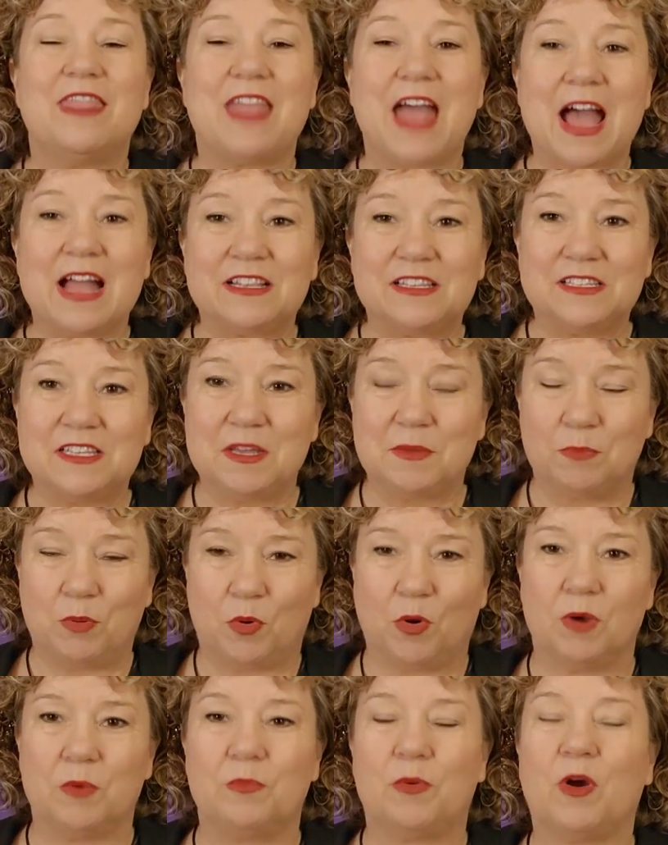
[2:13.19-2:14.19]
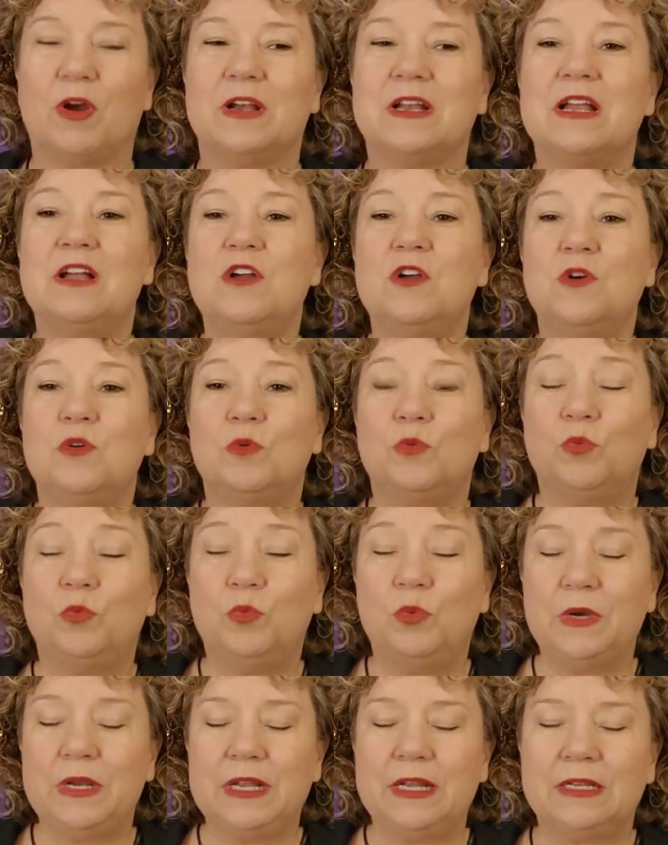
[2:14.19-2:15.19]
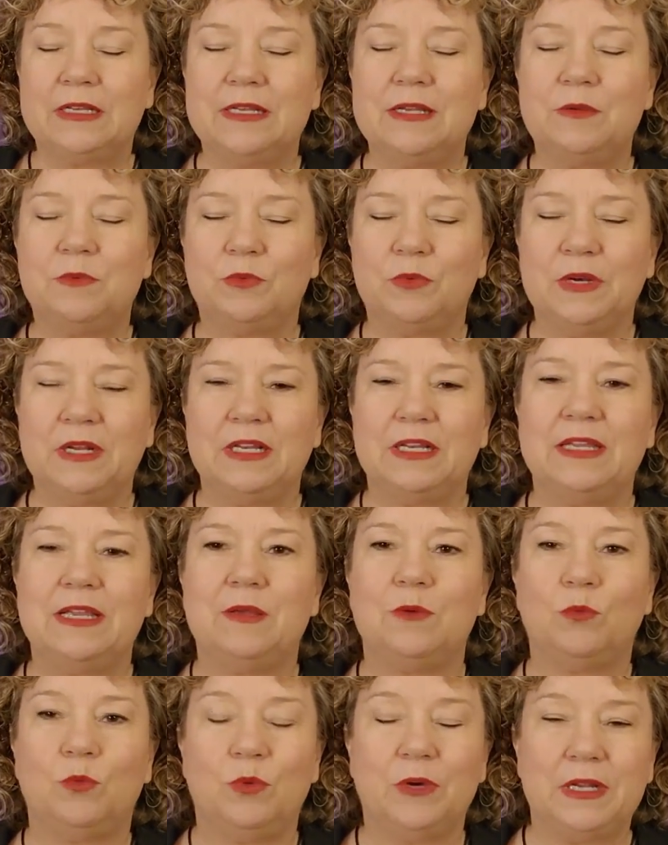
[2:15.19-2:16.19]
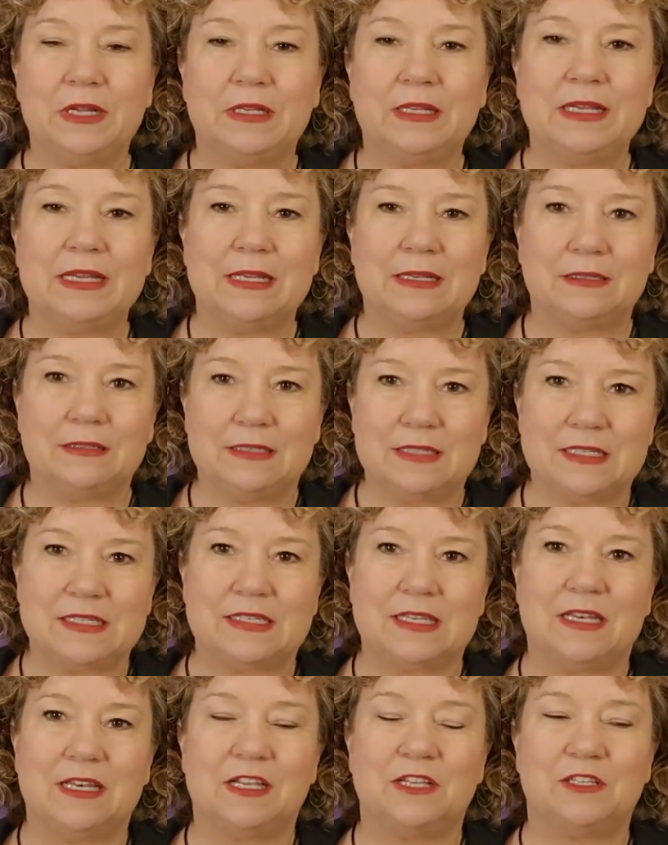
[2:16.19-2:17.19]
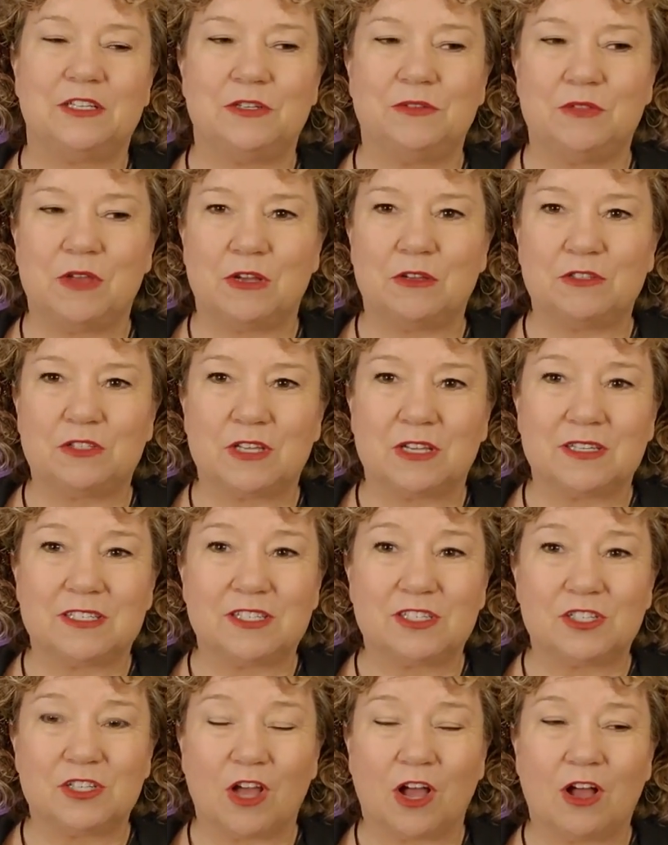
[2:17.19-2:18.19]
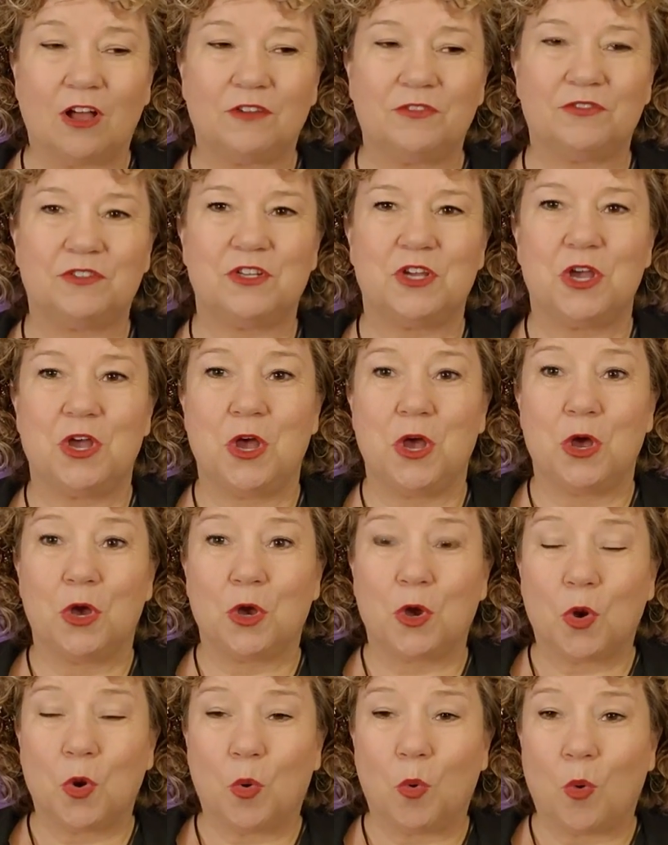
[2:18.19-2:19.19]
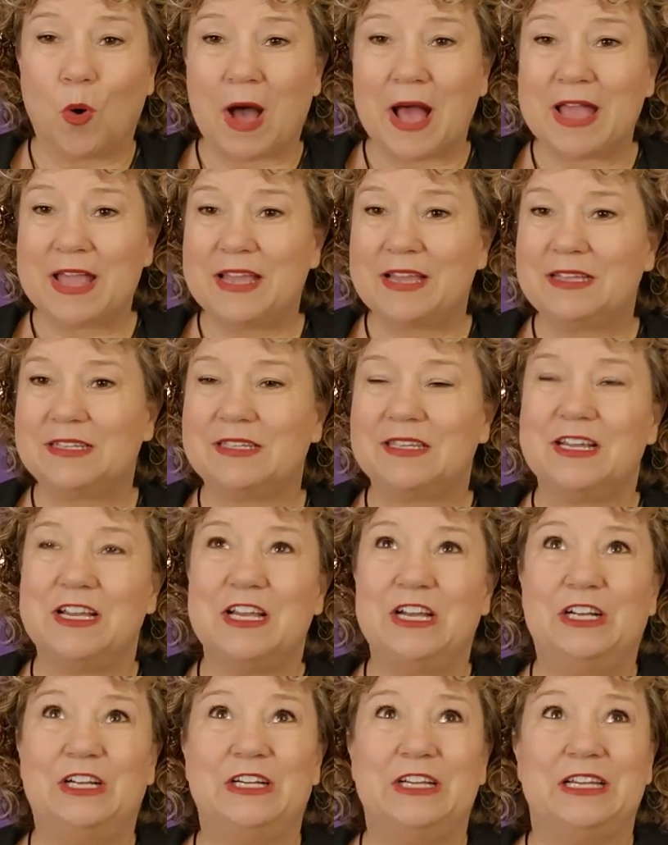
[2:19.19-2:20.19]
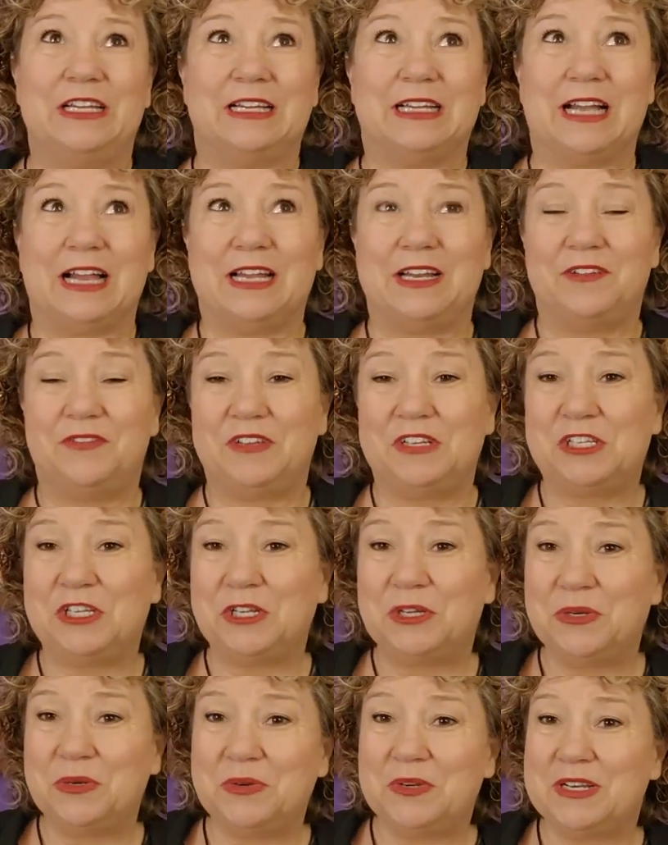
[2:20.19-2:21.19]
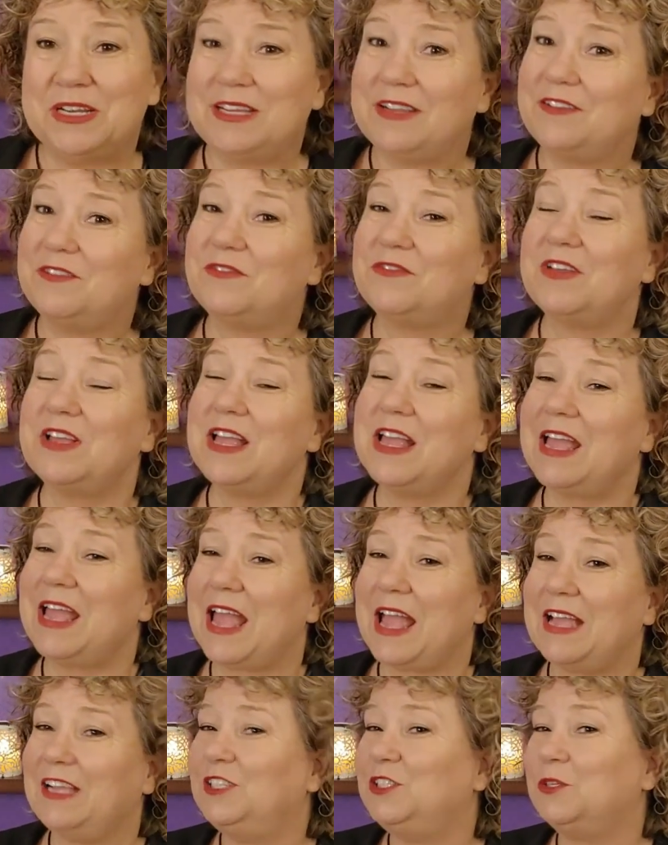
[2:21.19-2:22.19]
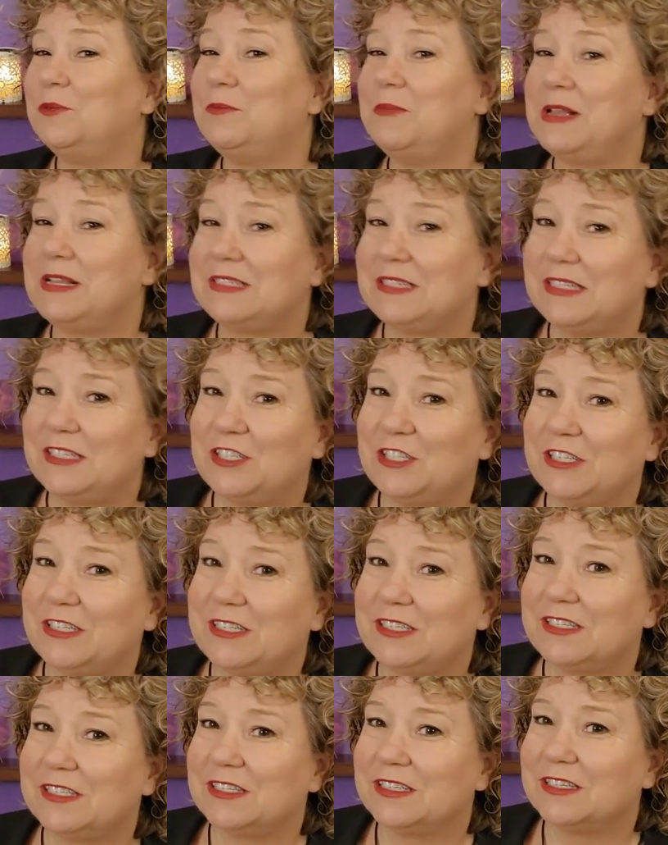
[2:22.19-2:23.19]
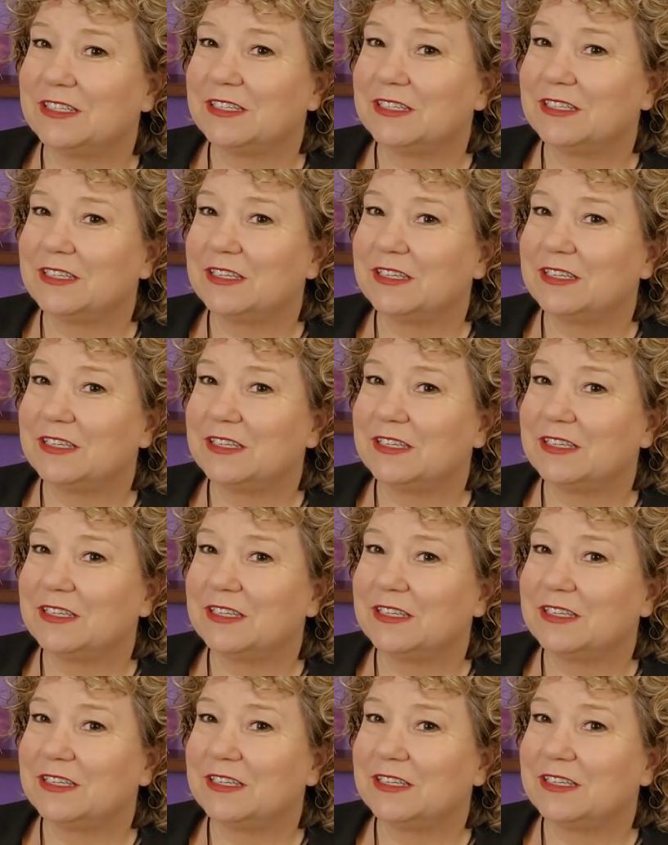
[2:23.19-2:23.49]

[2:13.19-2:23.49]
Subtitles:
That's the important part. Really, really, really listen to those soft, quiet, kind of intuitive angel messages